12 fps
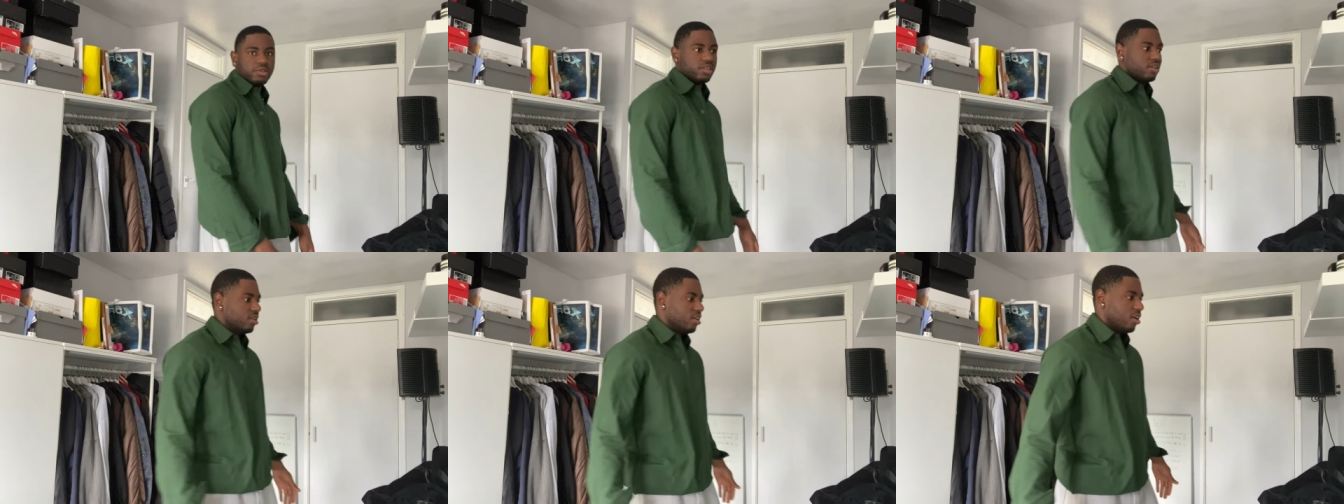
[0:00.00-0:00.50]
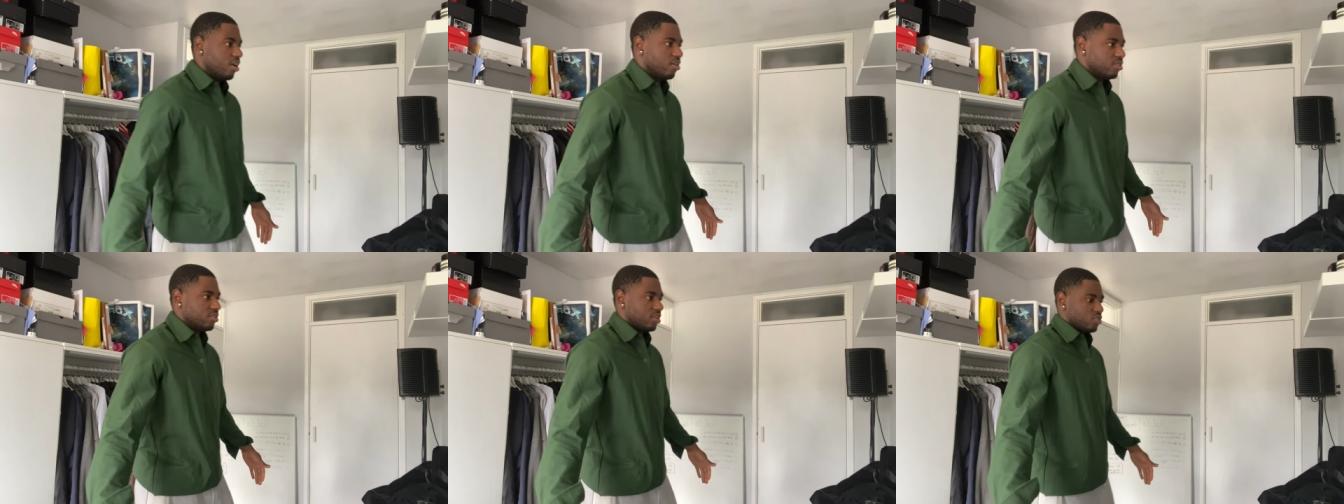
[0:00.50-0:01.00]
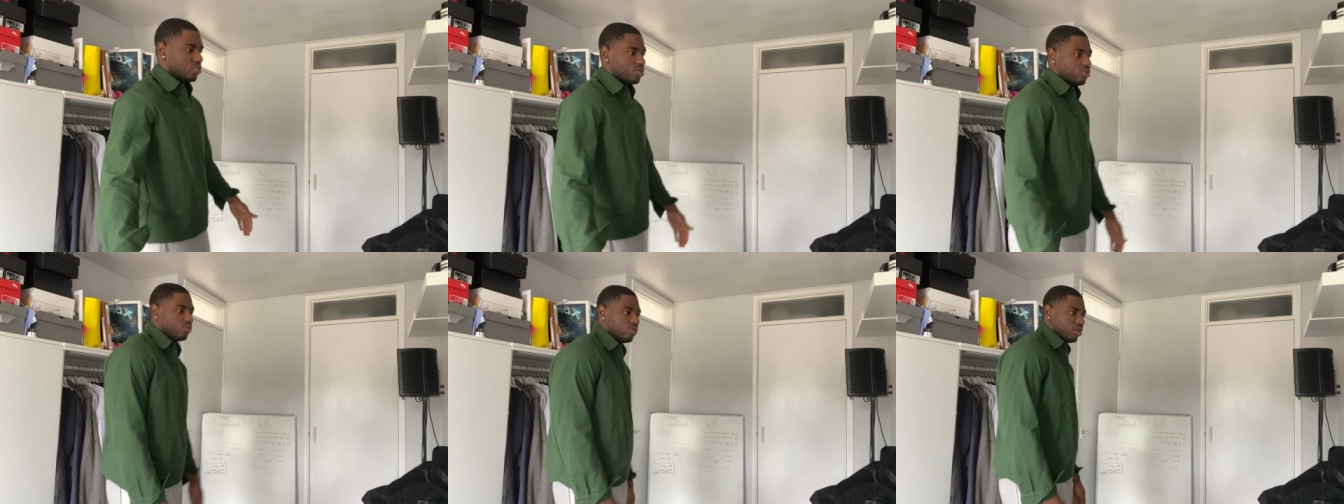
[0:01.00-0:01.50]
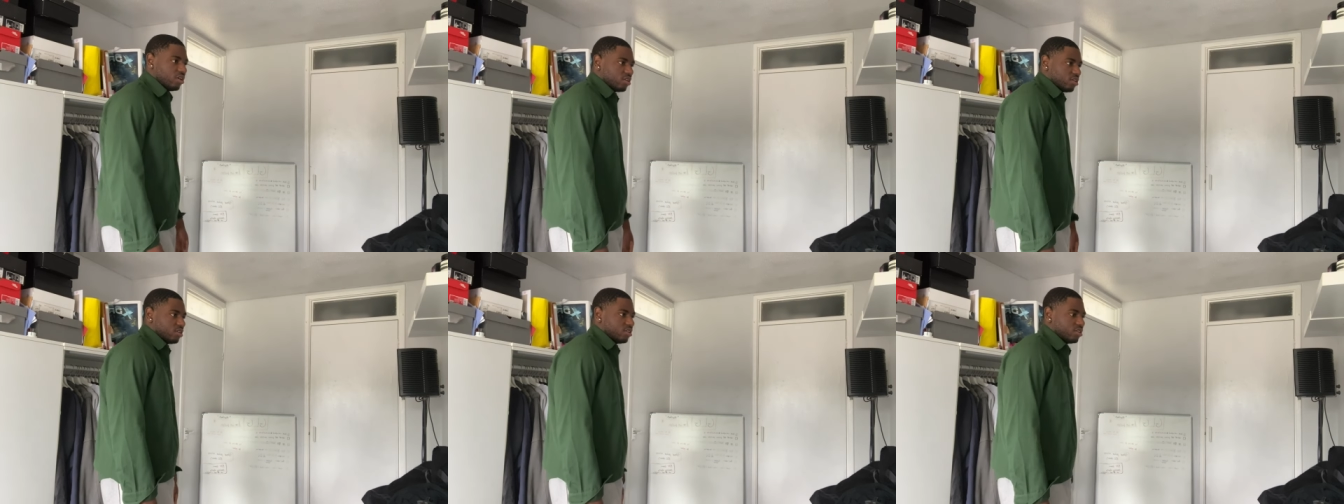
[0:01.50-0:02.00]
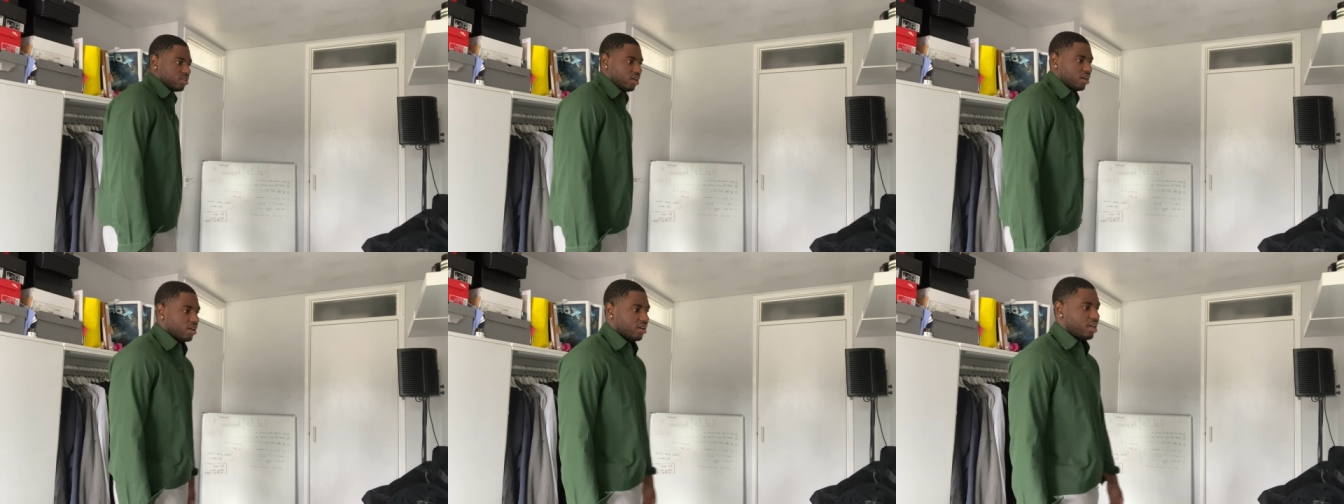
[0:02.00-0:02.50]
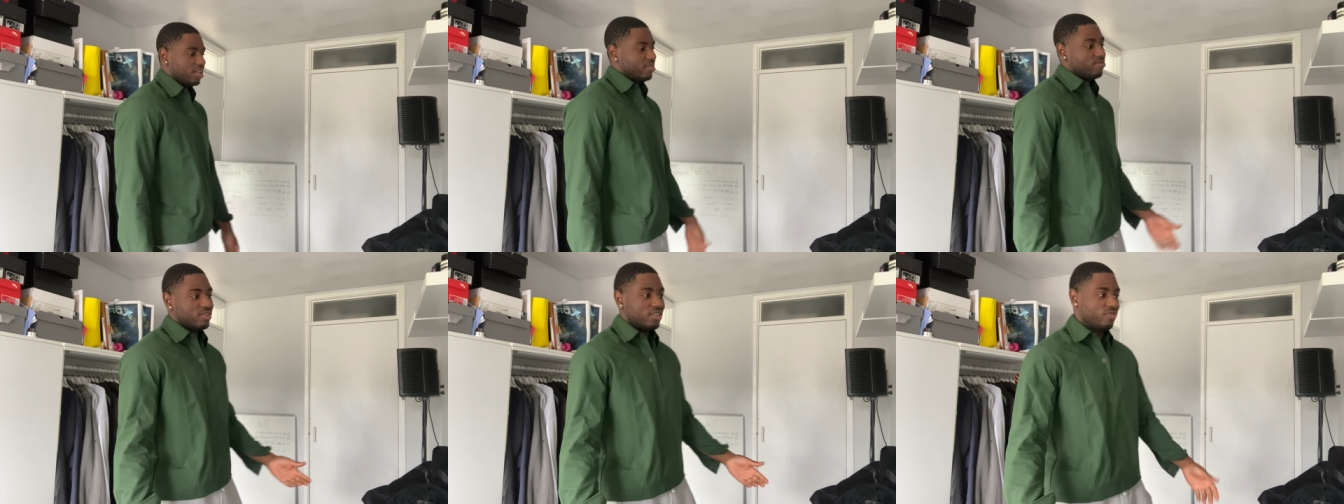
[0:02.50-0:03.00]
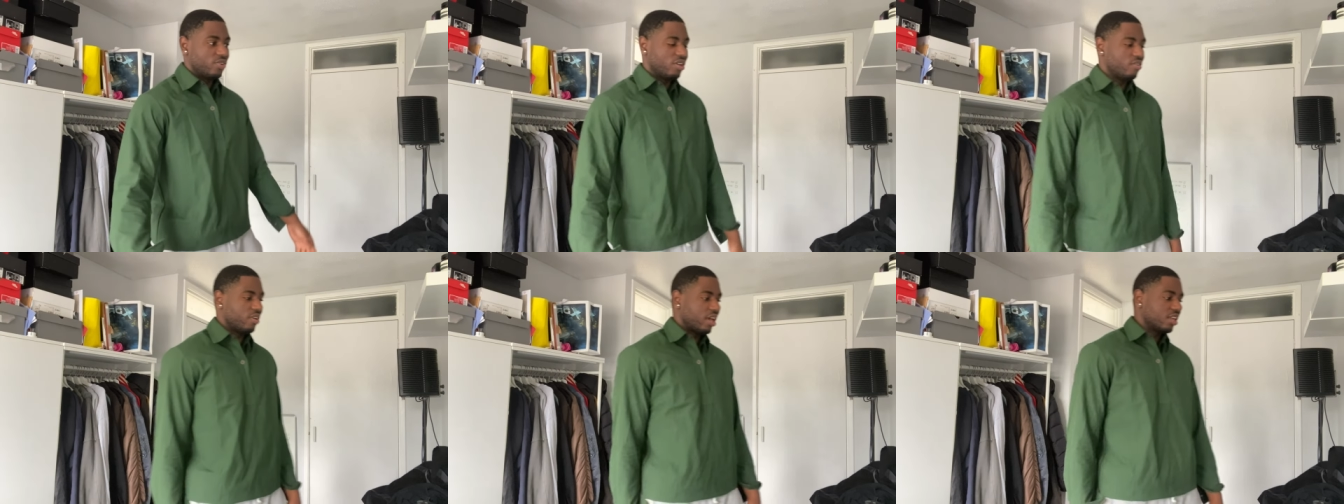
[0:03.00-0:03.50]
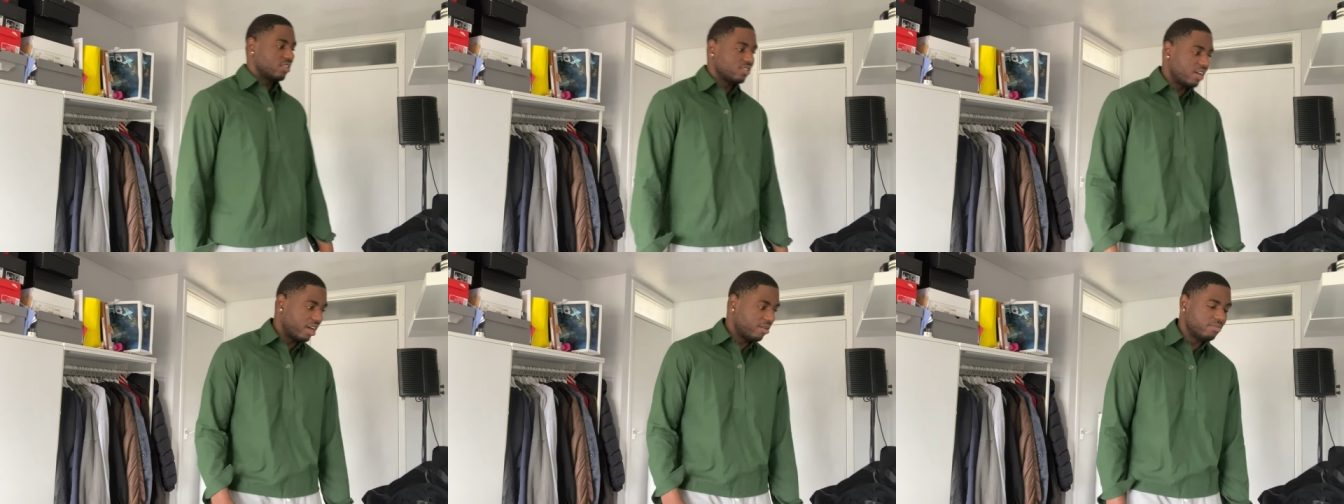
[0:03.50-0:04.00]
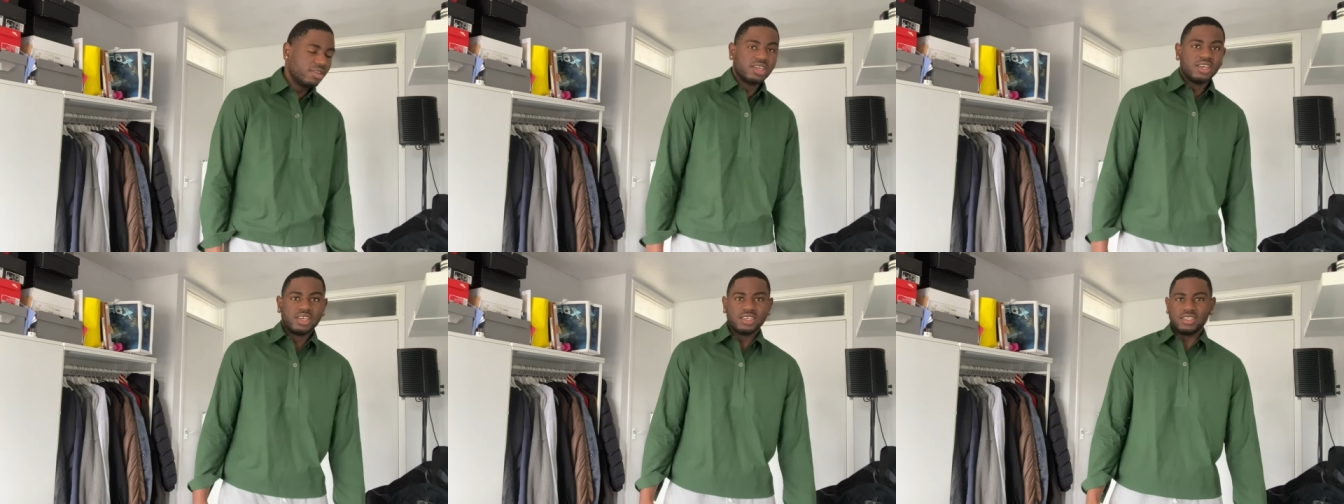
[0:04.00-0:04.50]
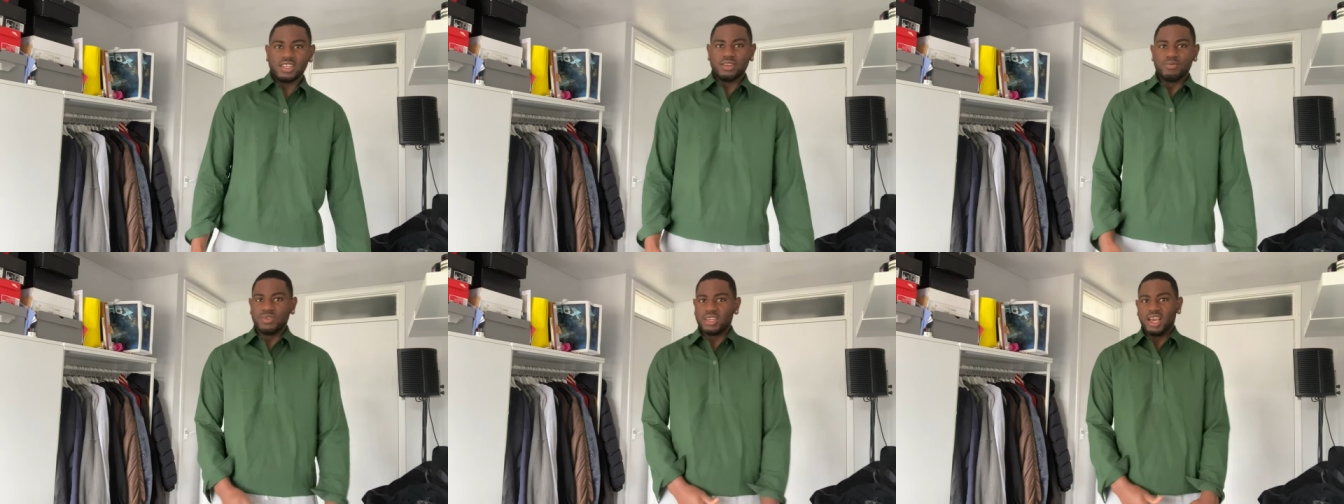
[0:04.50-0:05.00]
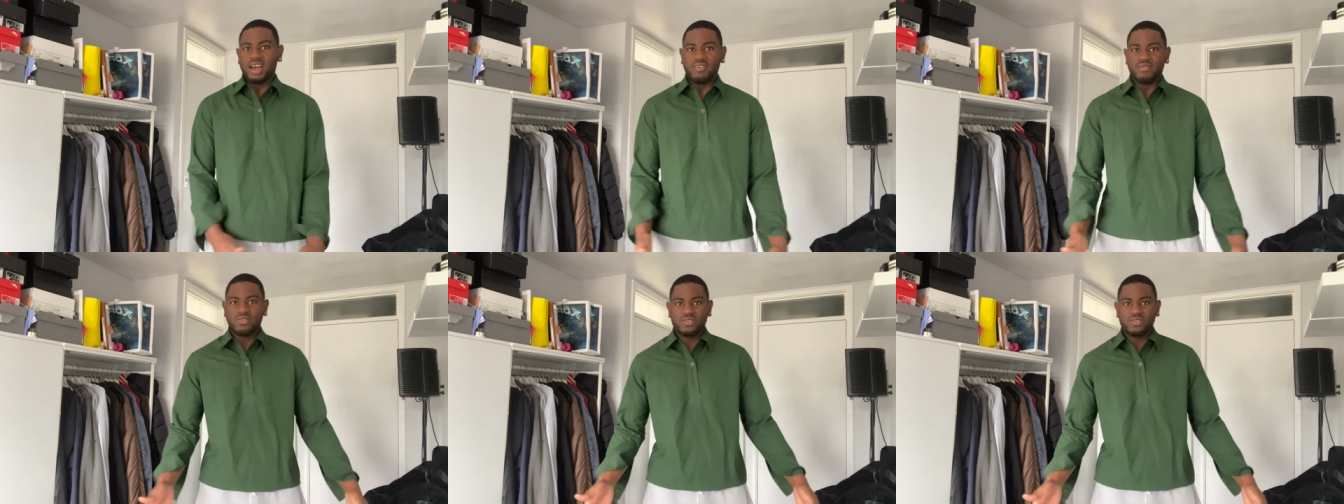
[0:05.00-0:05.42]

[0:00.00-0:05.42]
be such a cool look uh, I didn't really think of it at the time because I didn't really have